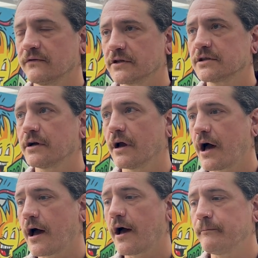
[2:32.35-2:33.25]
For sure.
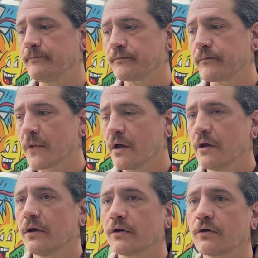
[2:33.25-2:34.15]

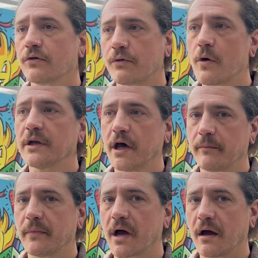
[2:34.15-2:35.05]
Growing up,
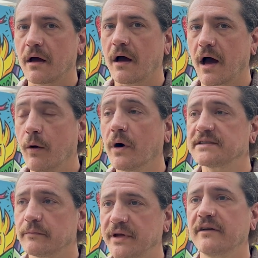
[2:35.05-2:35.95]
I
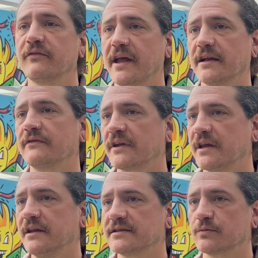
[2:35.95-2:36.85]
was a big fan of
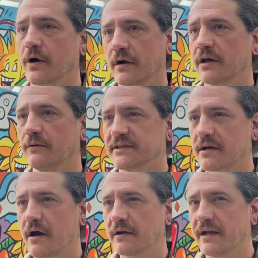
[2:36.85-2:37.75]
Keith's work. It was
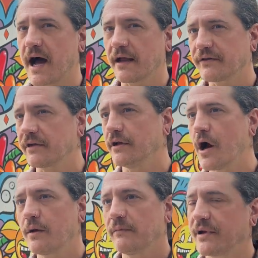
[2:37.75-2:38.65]
hard not to
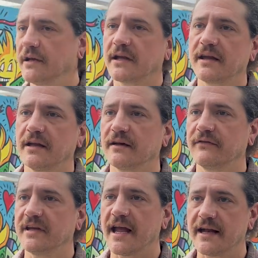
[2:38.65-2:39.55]
know it, being a kid
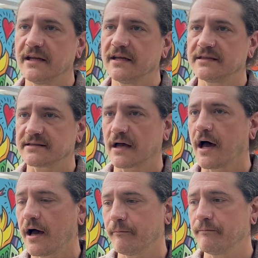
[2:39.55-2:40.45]
of the 80s.
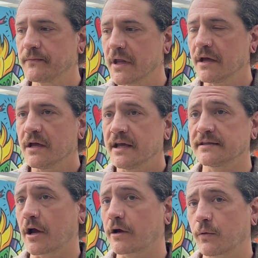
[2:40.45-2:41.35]
His
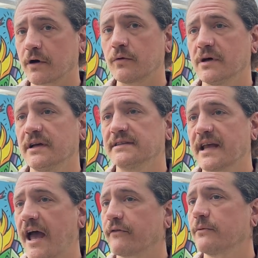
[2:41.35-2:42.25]
artwork was
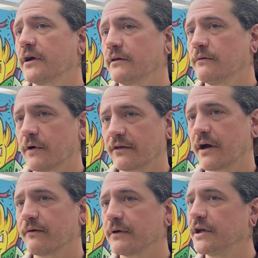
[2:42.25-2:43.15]
everywhere, whether
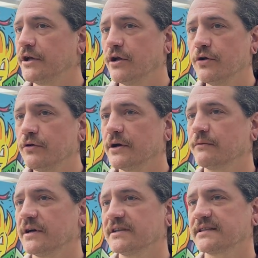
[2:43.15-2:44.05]
I really knew it
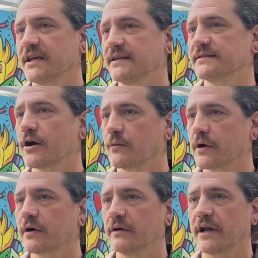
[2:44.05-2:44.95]
was his
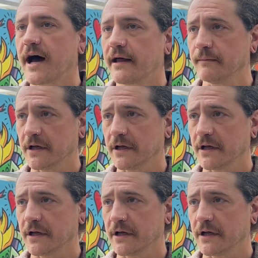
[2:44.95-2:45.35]
artwork or not.